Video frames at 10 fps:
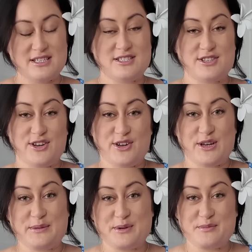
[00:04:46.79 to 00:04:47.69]
so
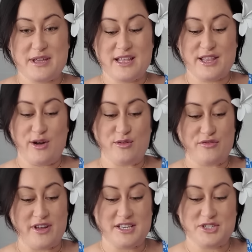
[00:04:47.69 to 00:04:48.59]
it will be the
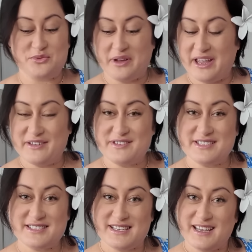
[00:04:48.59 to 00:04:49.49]
old-fashioned way of
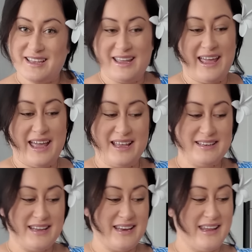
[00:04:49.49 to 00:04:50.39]
just hand
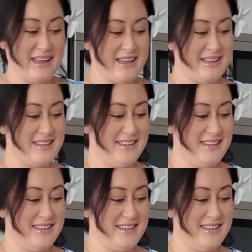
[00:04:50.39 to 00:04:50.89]
kneading it.